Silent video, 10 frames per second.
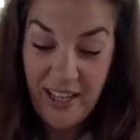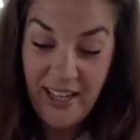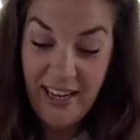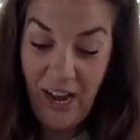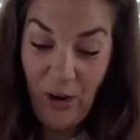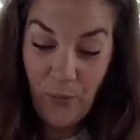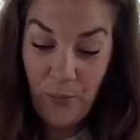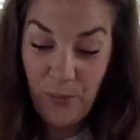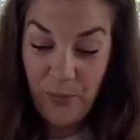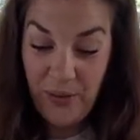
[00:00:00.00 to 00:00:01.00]
Now,
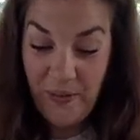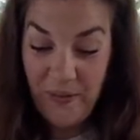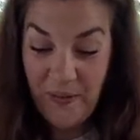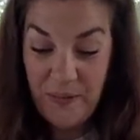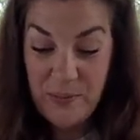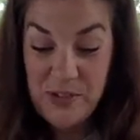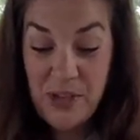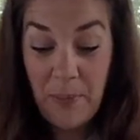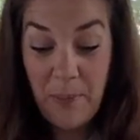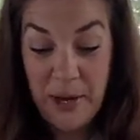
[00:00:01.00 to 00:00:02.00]

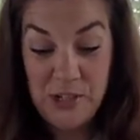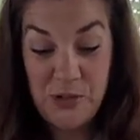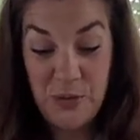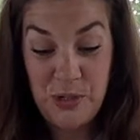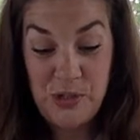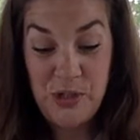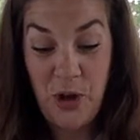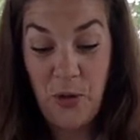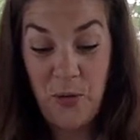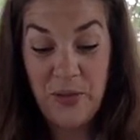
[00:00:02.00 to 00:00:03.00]
some of my students
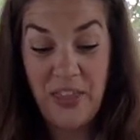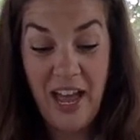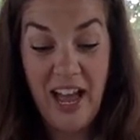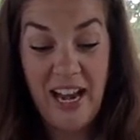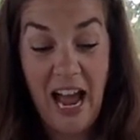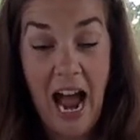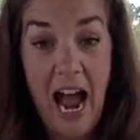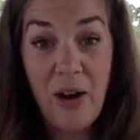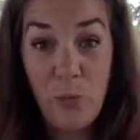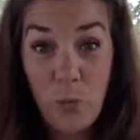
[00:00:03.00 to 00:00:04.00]
know that I
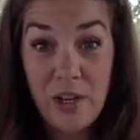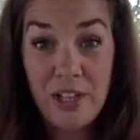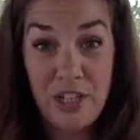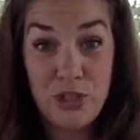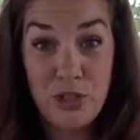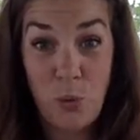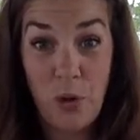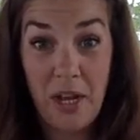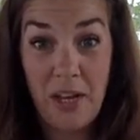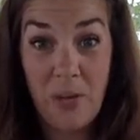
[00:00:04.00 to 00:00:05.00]
really
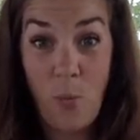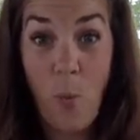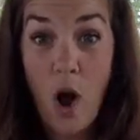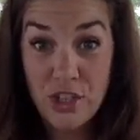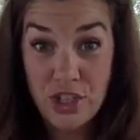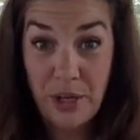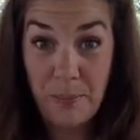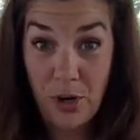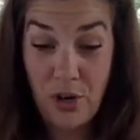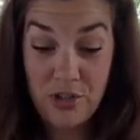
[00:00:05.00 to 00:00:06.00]
enjoy watching
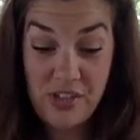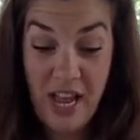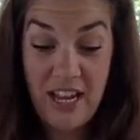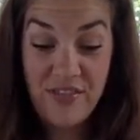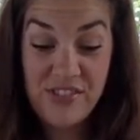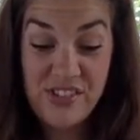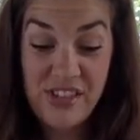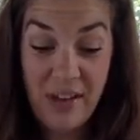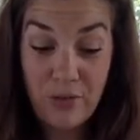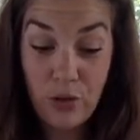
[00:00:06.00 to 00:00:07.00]
birds. I have
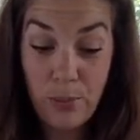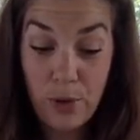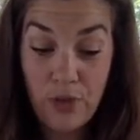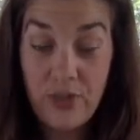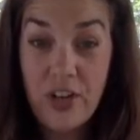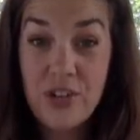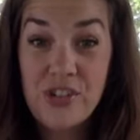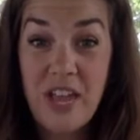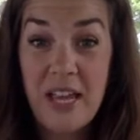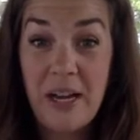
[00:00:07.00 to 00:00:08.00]
several bird feeders
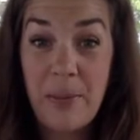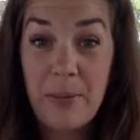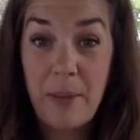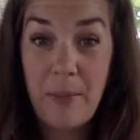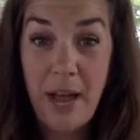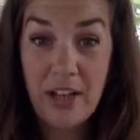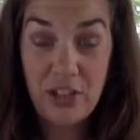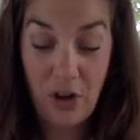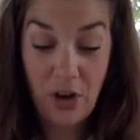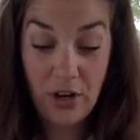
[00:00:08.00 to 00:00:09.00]
hanging up in my
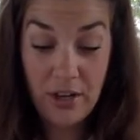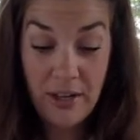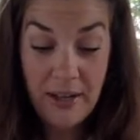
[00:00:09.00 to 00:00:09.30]
backyard,